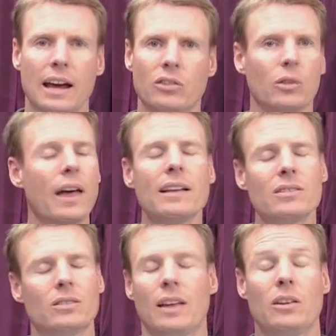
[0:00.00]
And so
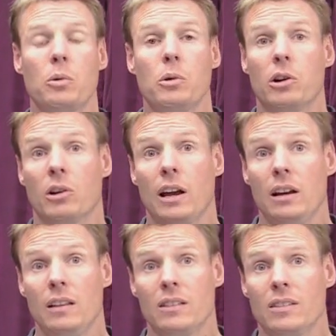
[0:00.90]
that's what we
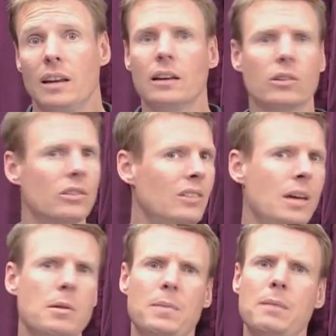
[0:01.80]
created in the city. And there's a
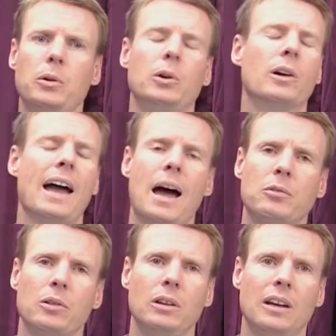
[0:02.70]
team of people who are
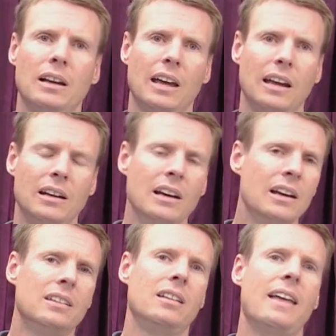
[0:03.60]
absolutely dedicated
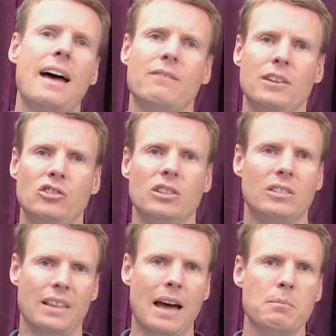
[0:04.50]
to that vision,
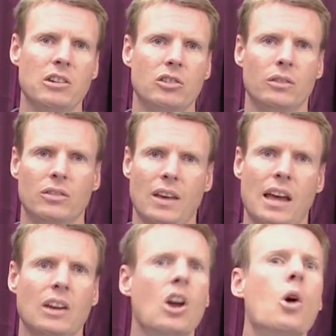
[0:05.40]
to that mission of
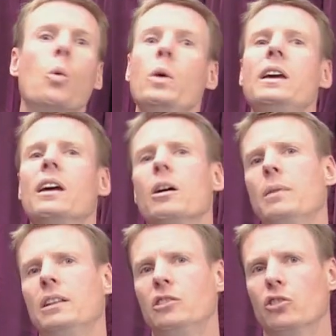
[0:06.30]
saying, we care
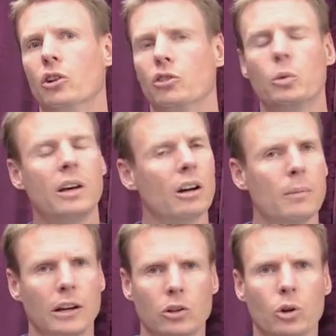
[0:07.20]
about the church, we care
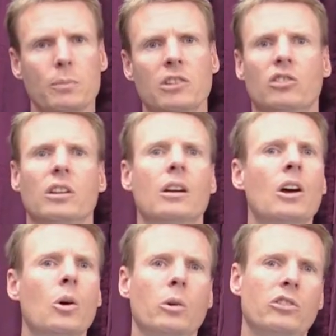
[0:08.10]
about your mission,
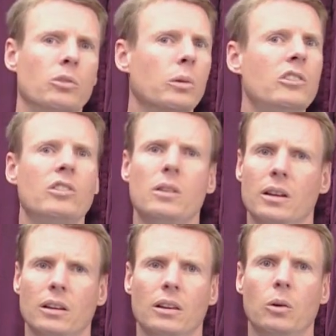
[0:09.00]
which is reaching
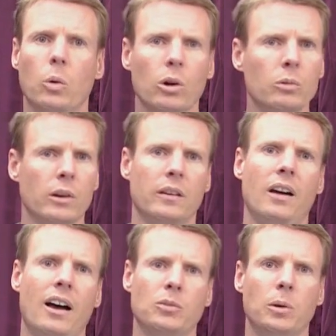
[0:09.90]
the world with the
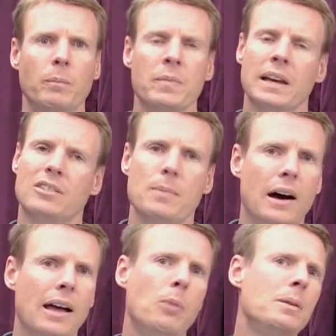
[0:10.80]
gospel. It's
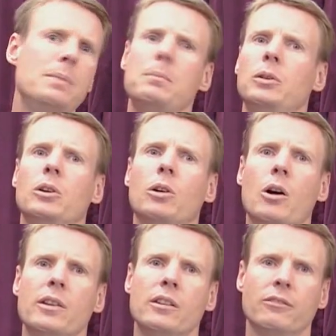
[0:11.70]
about helping people to
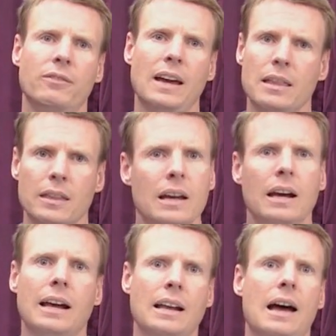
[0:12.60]
grow in their faith
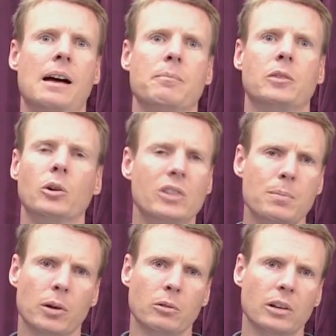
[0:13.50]
and go
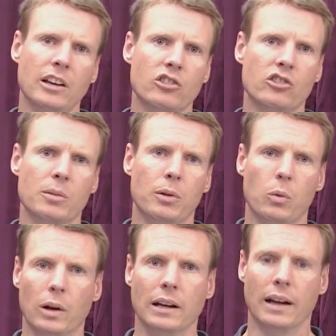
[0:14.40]
deeper in relationship with
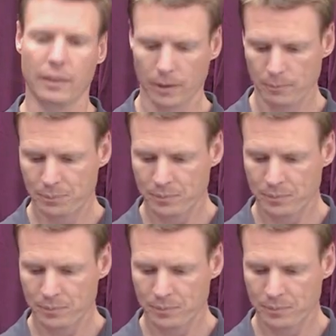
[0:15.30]
one another.